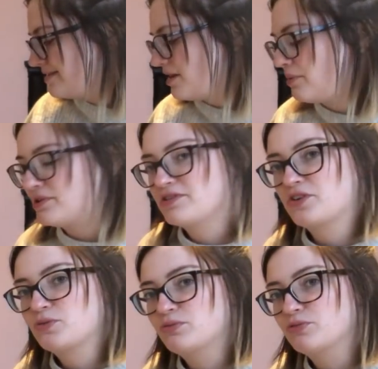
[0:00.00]
now it
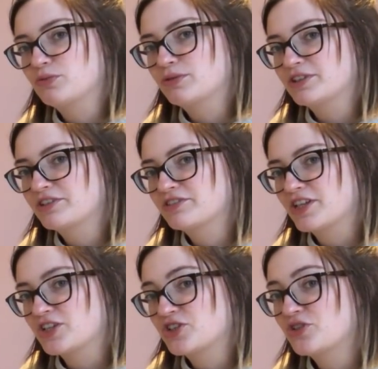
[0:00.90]
doesn't open properly because
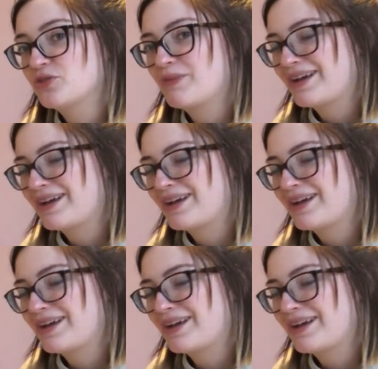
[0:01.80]
they're too